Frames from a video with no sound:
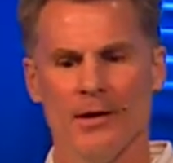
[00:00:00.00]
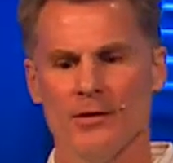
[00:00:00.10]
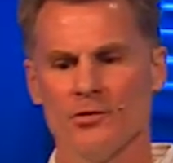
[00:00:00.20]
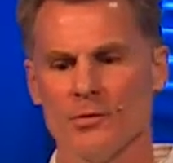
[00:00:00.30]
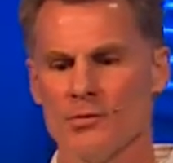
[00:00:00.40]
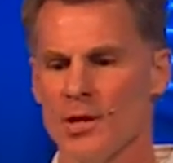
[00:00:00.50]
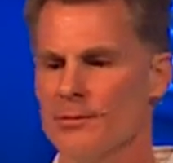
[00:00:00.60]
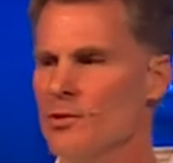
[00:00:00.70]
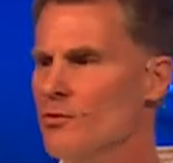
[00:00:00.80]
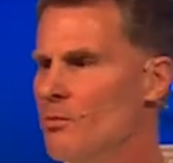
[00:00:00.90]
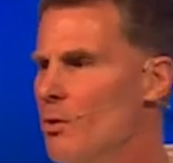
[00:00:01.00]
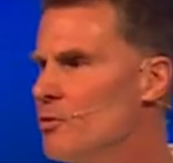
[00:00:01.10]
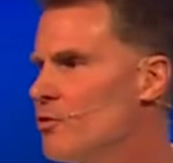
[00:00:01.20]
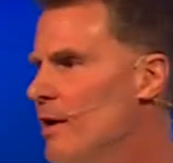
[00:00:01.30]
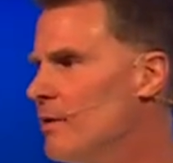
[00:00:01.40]
And sometimes it's
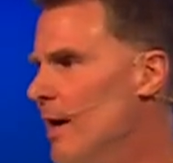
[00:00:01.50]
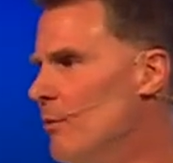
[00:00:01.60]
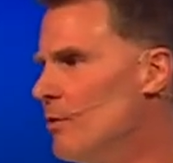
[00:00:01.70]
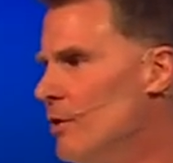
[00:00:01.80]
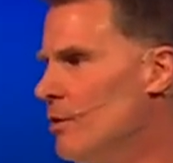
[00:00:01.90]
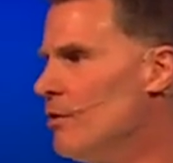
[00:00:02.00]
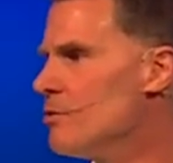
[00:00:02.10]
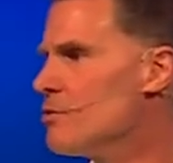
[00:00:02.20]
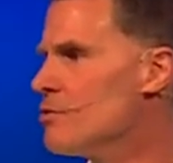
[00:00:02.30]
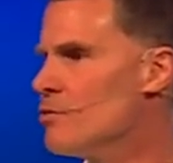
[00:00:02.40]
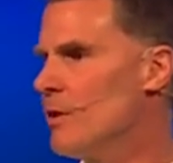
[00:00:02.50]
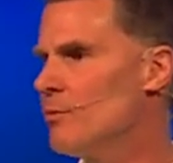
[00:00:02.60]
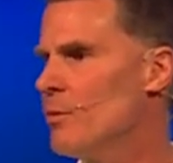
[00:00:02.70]
moments like that when the gears are stripped,